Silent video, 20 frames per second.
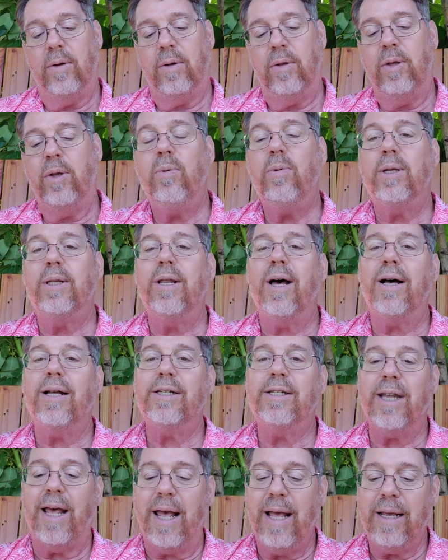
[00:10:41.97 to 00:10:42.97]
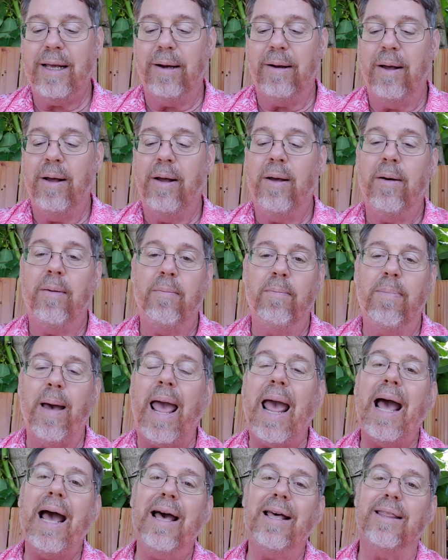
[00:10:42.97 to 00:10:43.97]
You would not take a
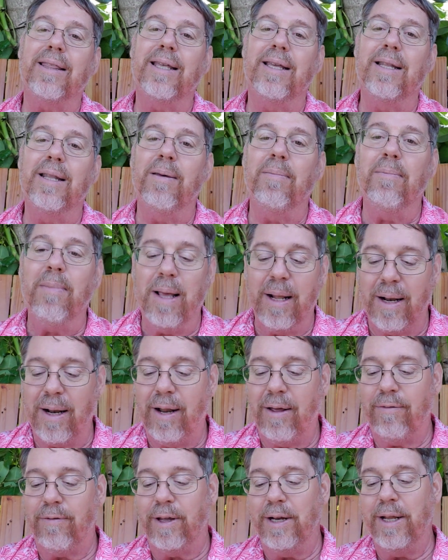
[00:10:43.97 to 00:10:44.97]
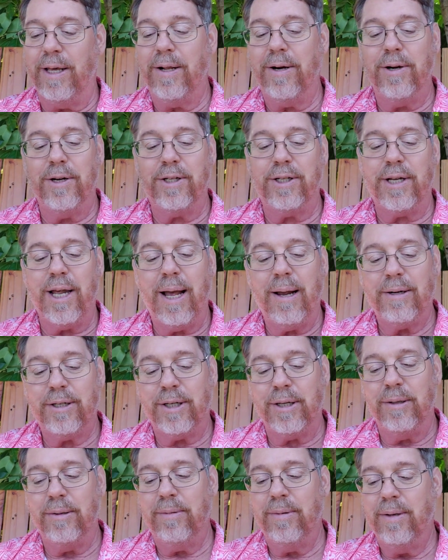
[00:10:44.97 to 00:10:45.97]
bath in the middle of an
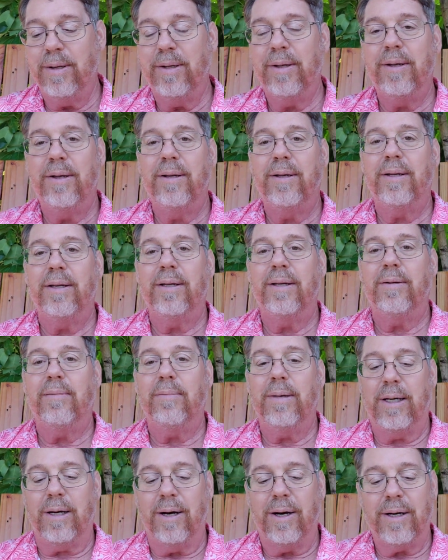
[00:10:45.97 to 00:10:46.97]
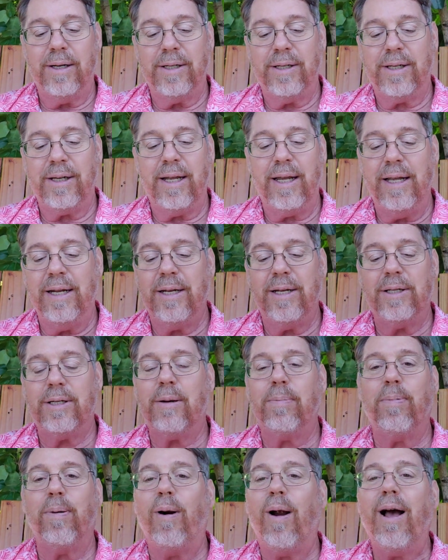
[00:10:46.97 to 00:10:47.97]
intersection because it is a
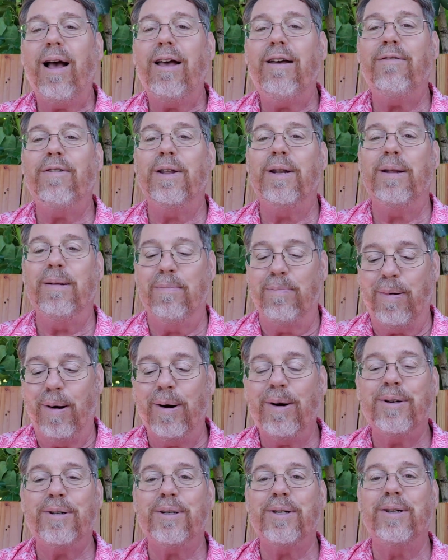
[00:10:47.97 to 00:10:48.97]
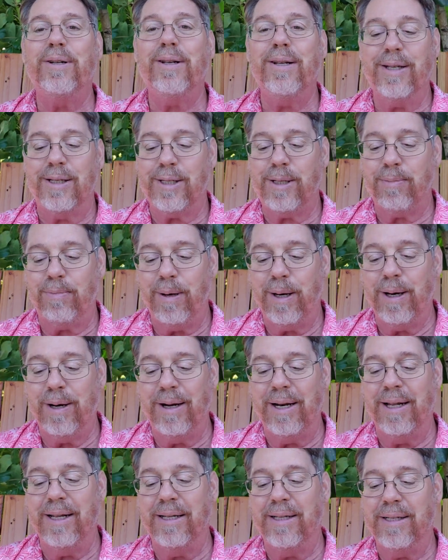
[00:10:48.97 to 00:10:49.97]
private and personal
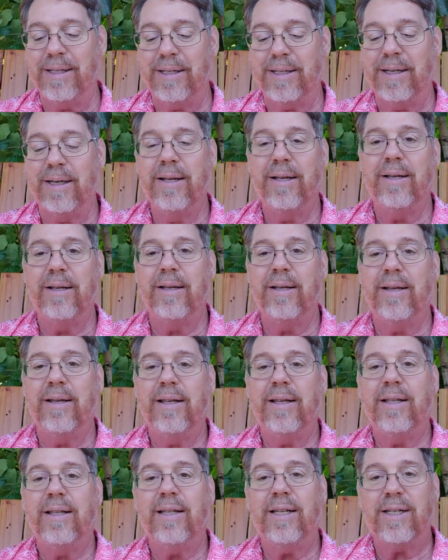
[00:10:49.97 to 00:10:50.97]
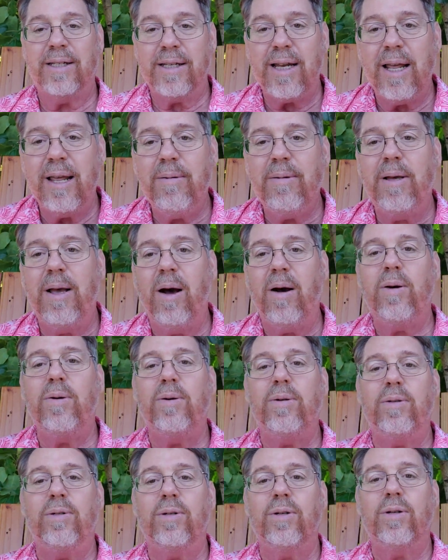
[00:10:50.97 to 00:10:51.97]
experience. The same
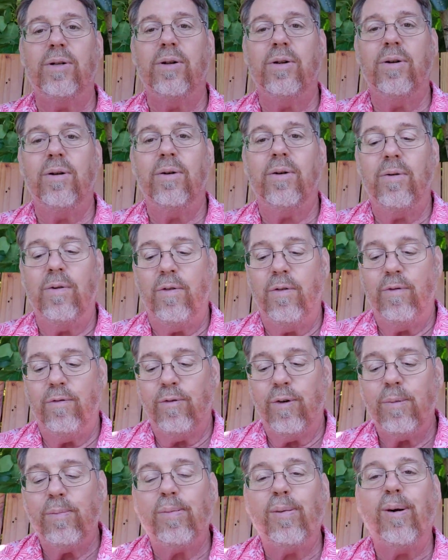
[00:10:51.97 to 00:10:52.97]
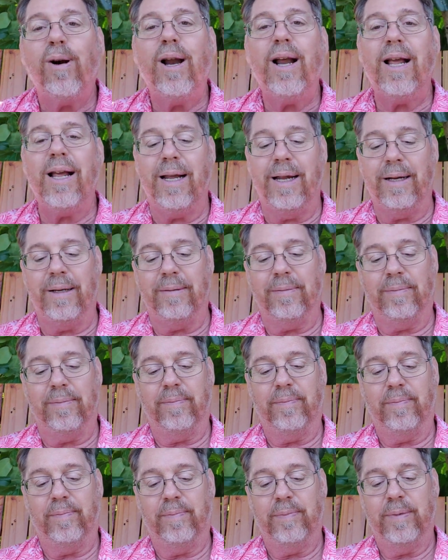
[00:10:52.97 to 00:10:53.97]
goes for praying.
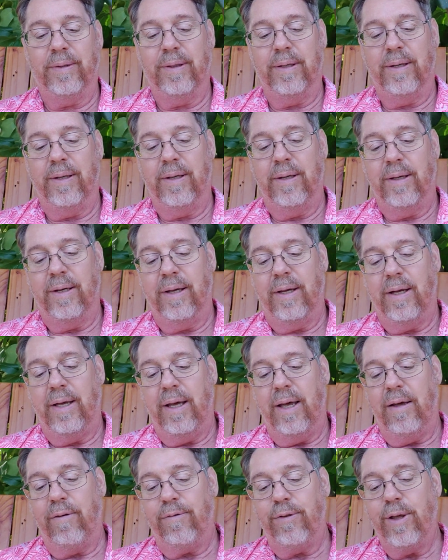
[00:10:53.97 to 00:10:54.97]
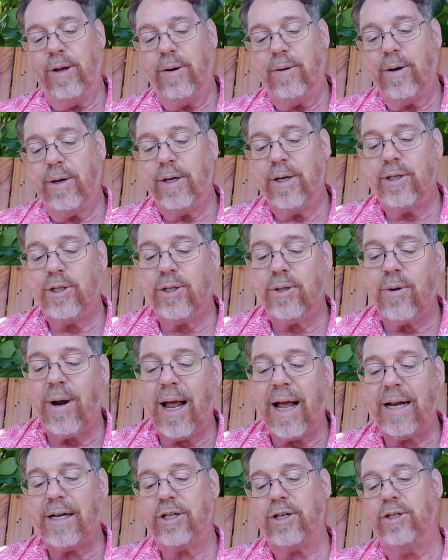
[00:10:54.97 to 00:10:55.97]
If there are
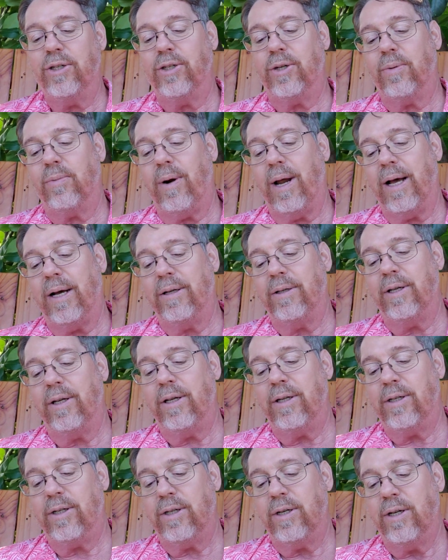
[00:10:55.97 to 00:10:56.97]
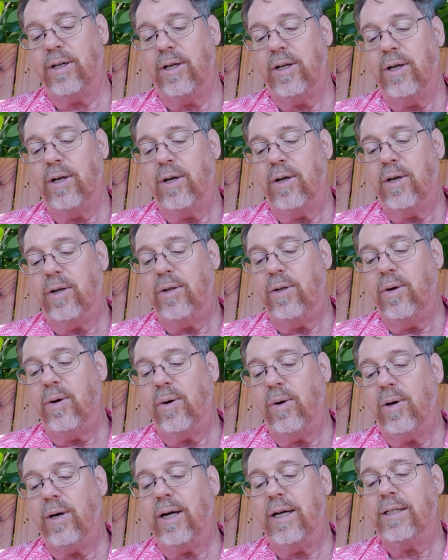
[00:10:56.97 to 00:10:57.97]
distractions around us,
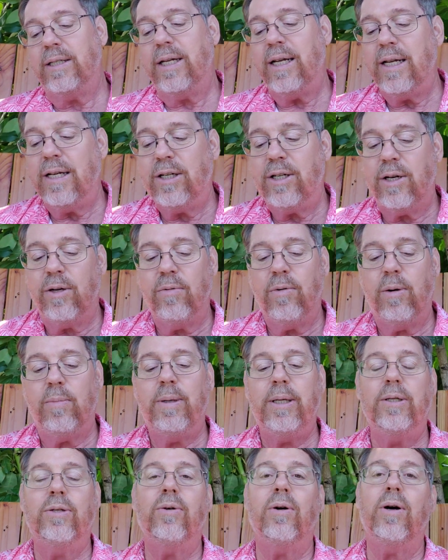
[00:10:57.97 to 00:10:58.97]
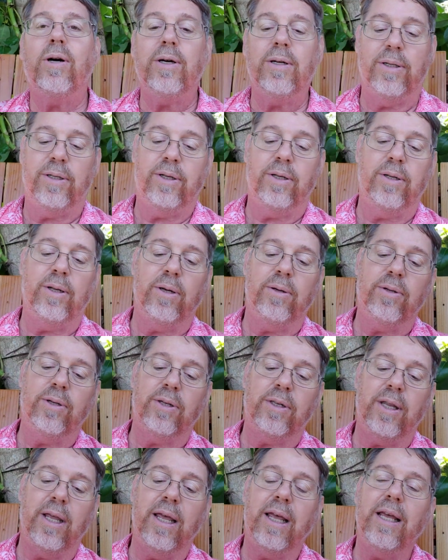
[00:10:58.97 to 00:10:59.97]
your attention will be drawn to those
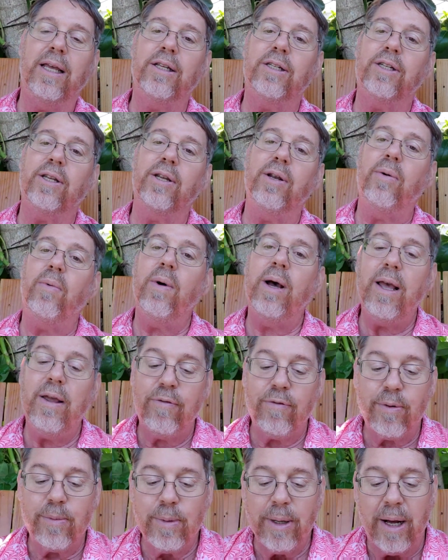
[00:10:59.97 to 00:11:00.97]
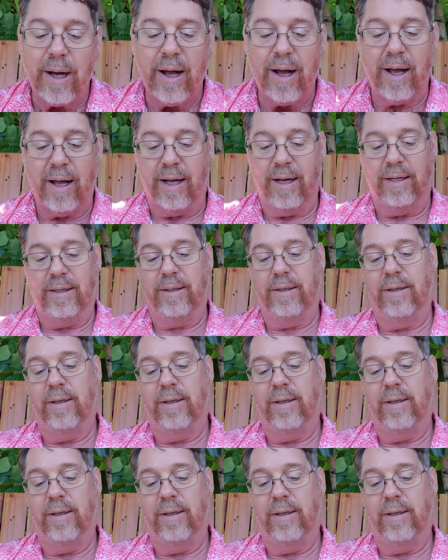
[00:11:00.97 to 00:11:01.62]
things and away from God.